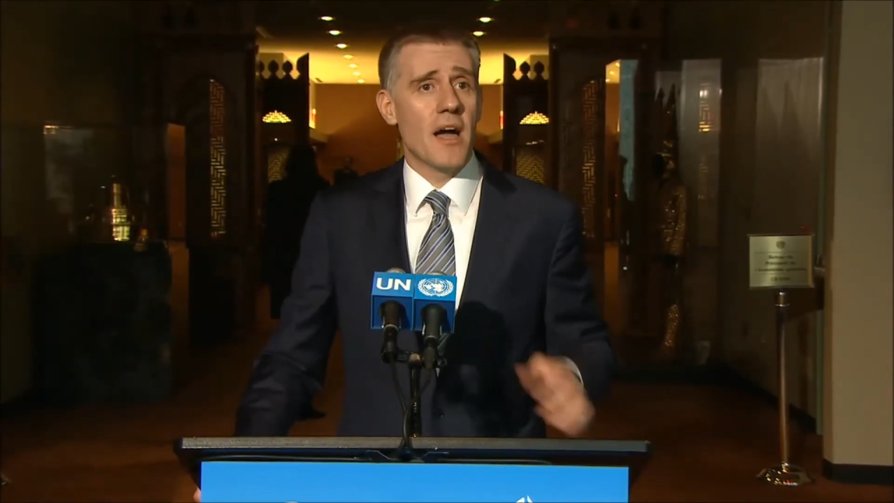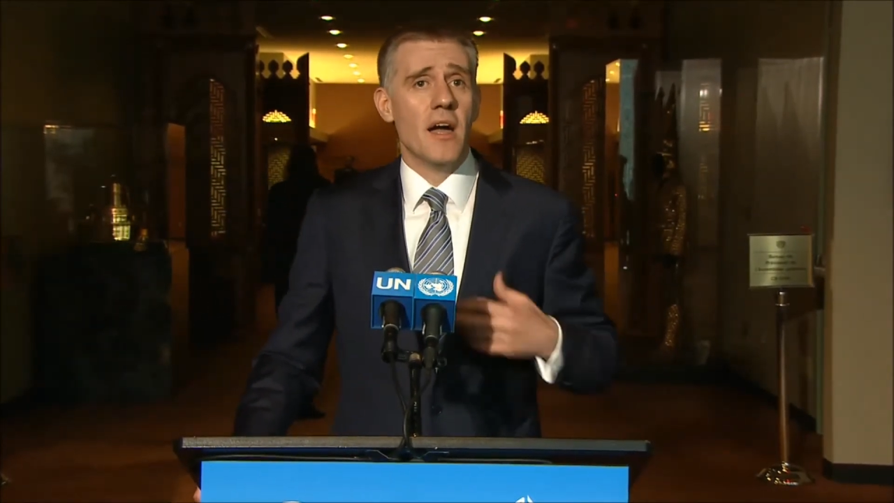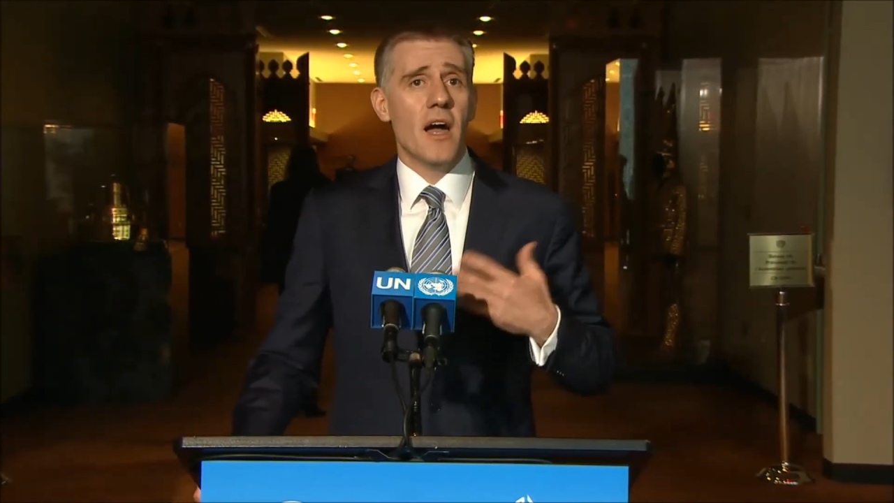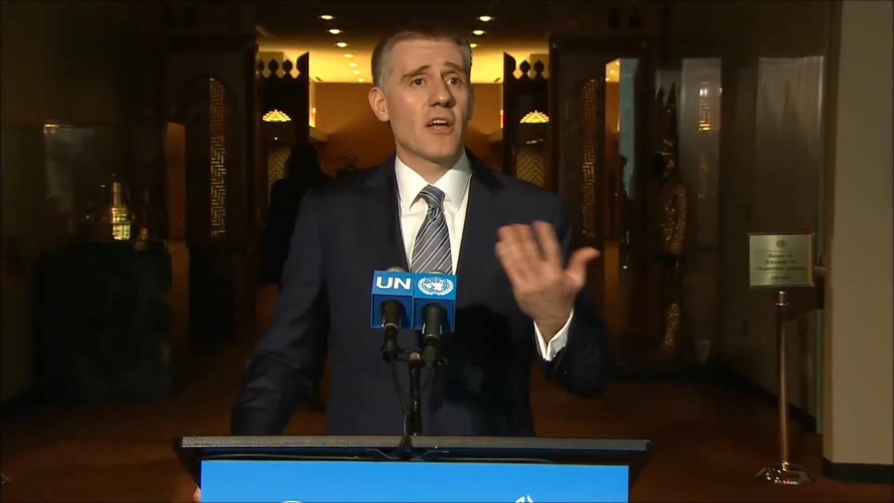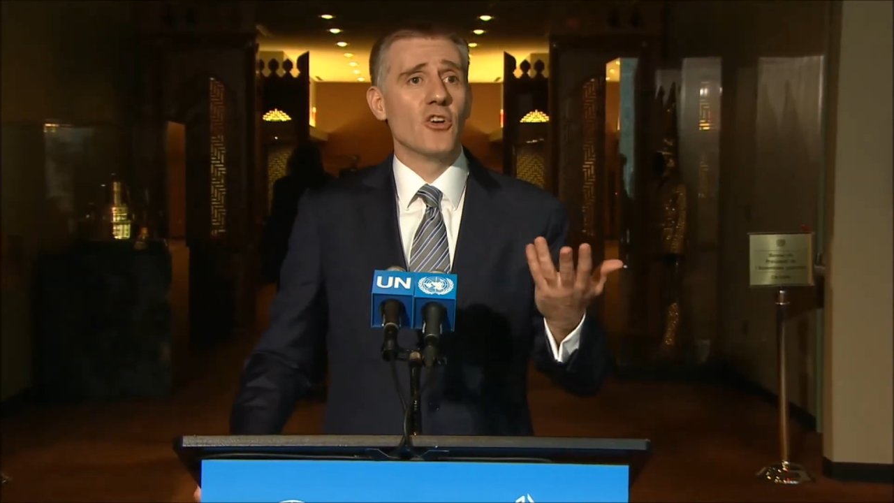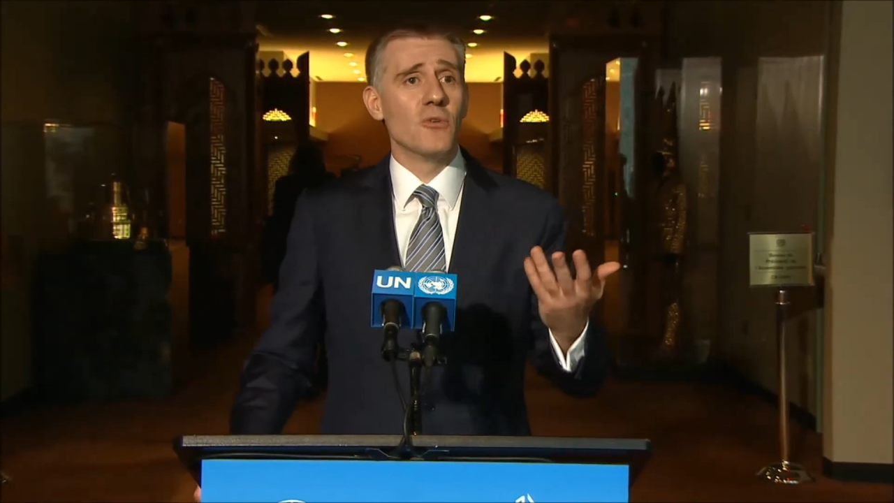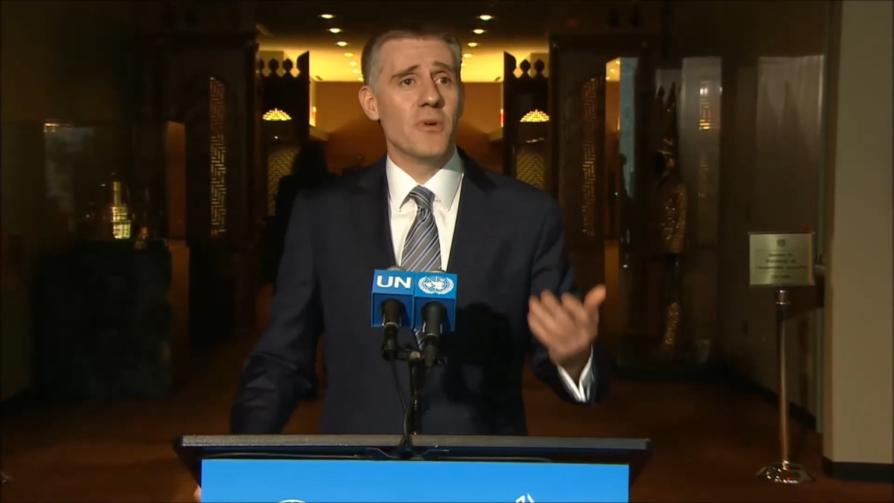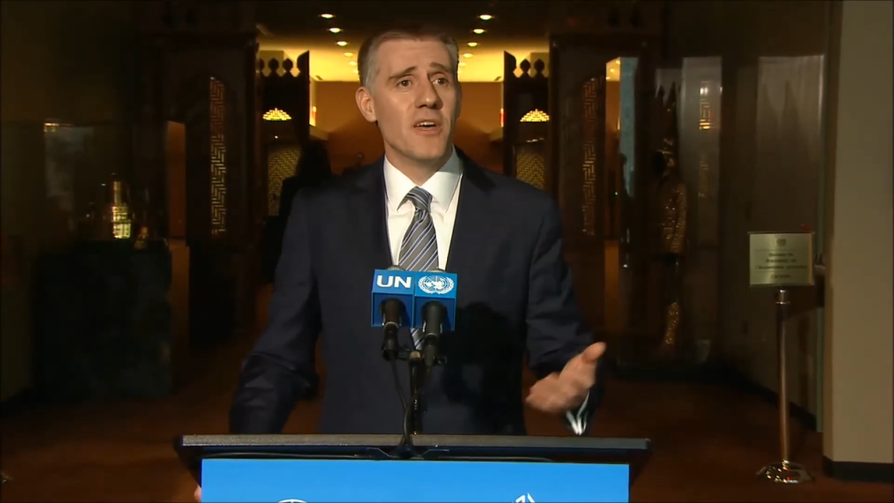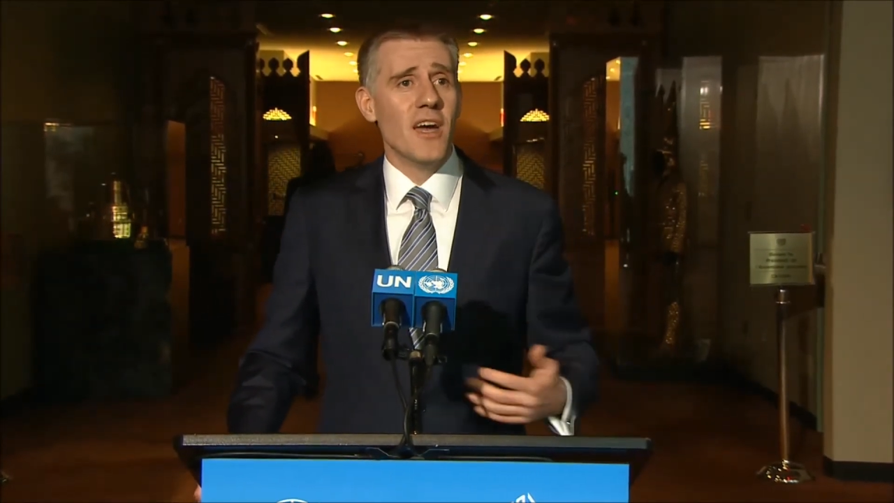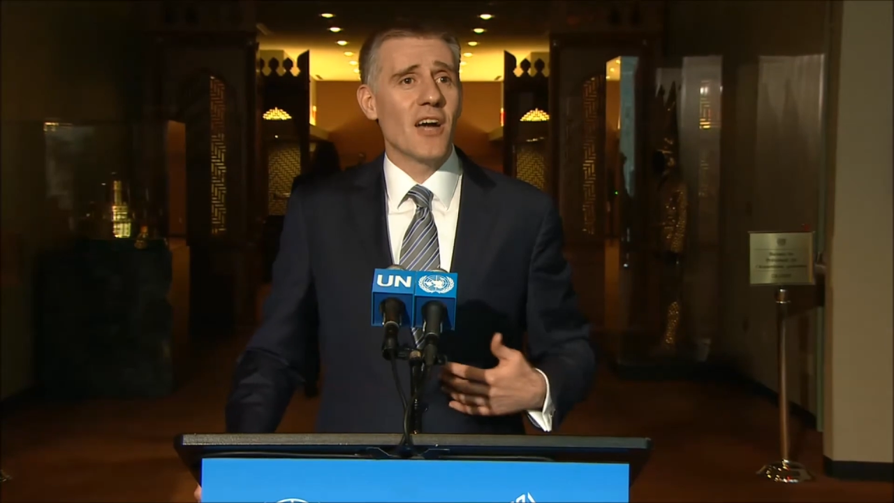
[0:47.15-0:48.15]
I, I, couldn't
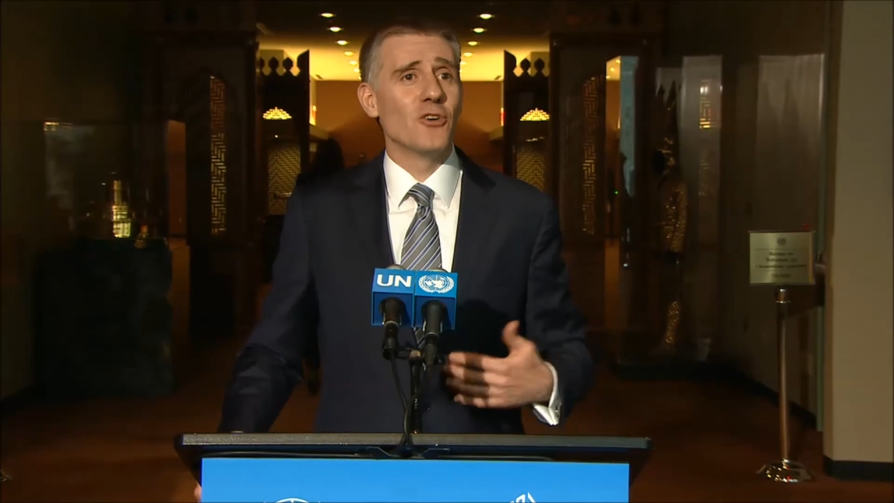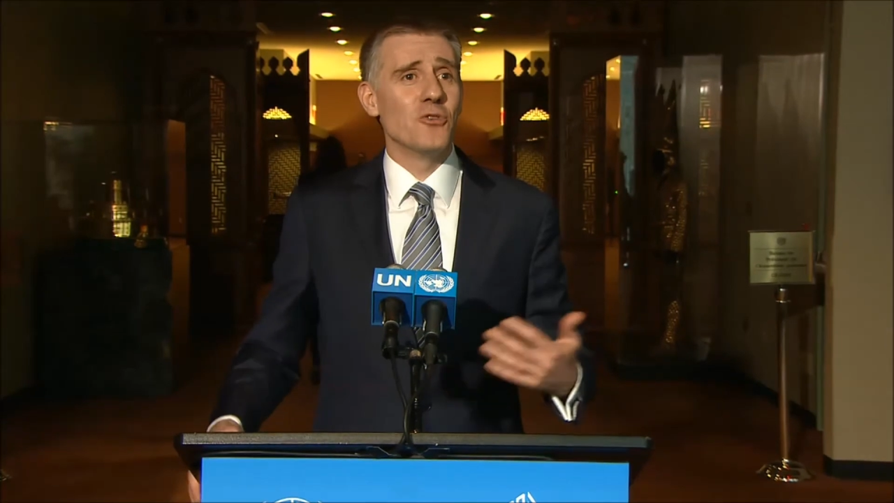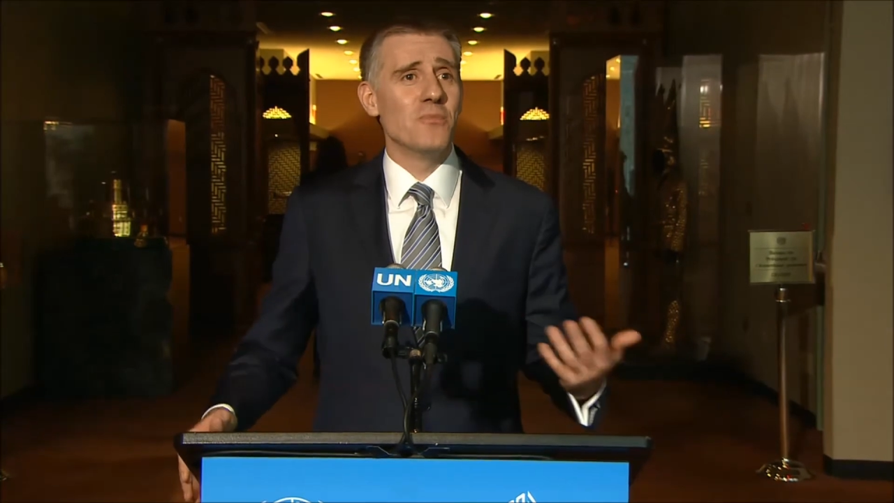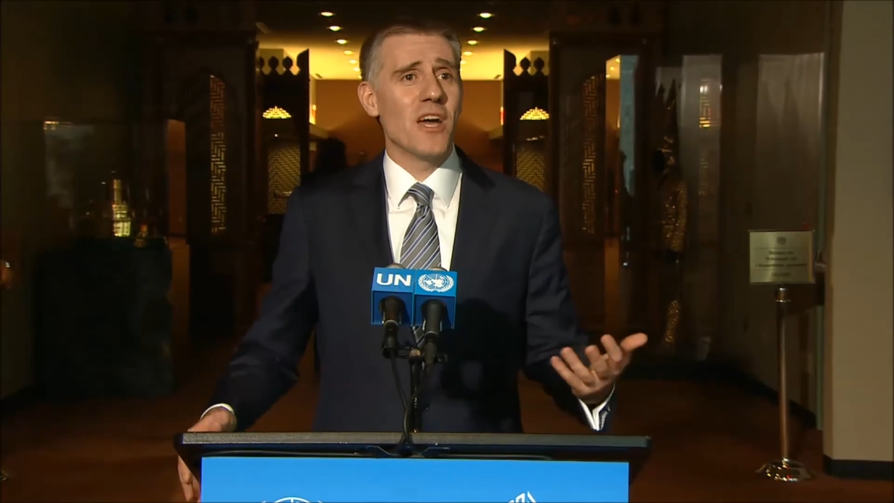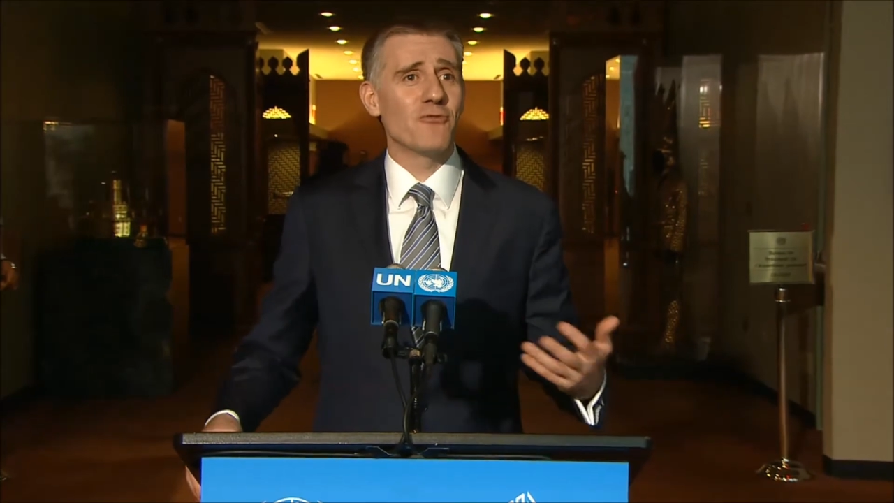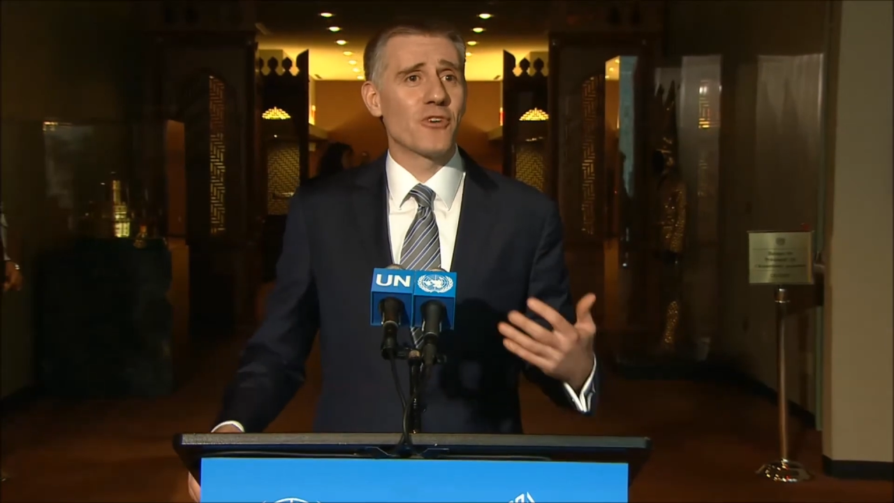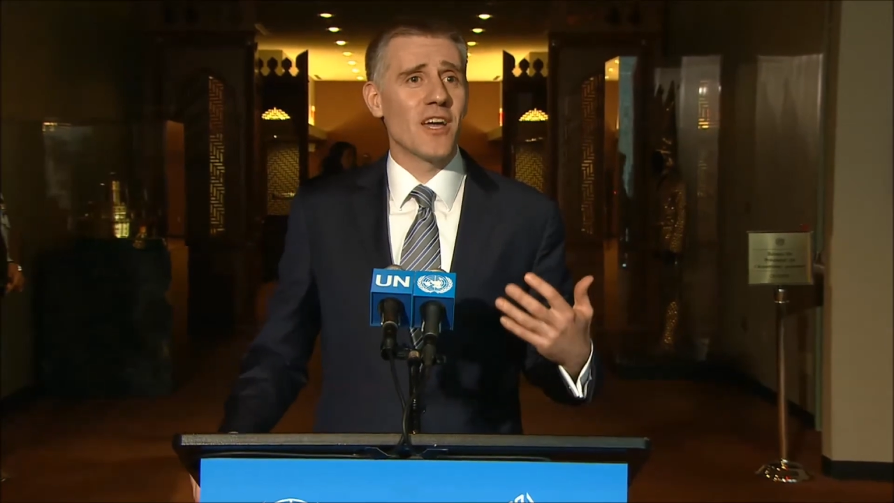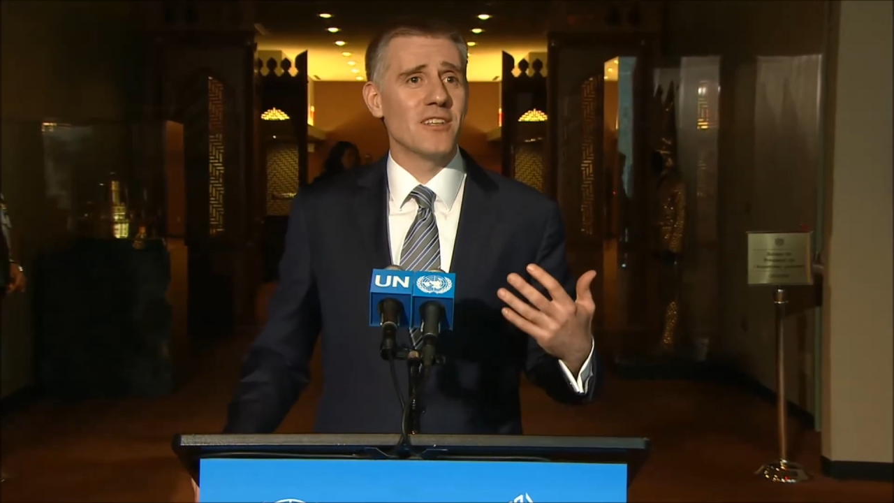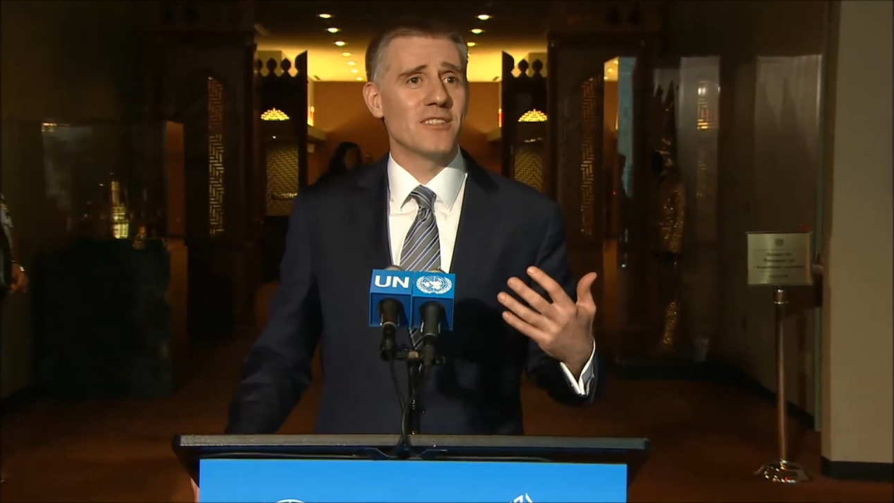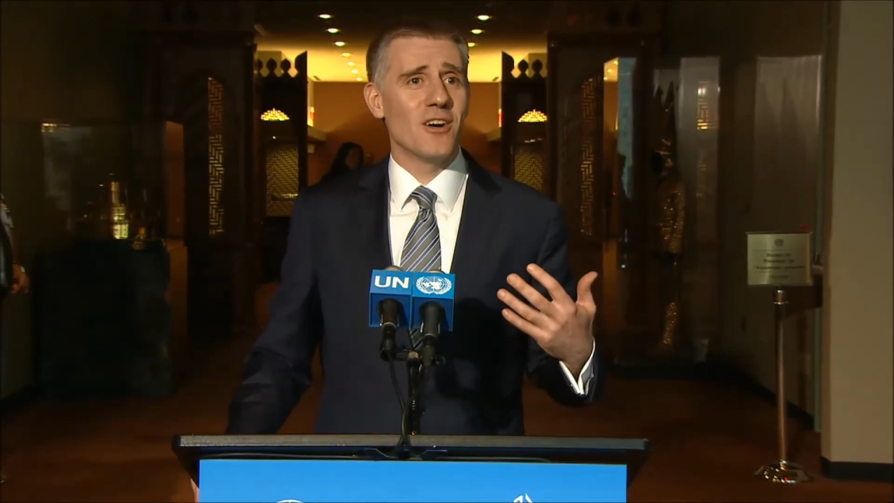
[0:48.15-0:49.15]
be I couldn't be
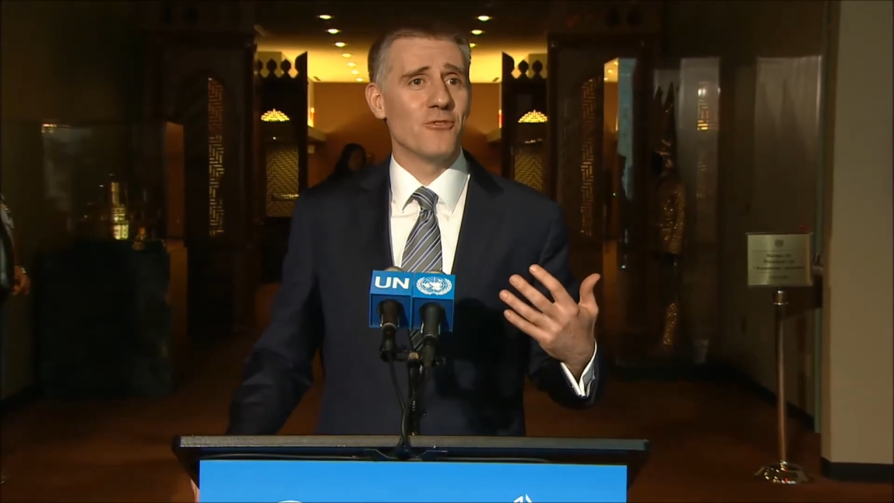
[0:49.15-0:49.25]
advocate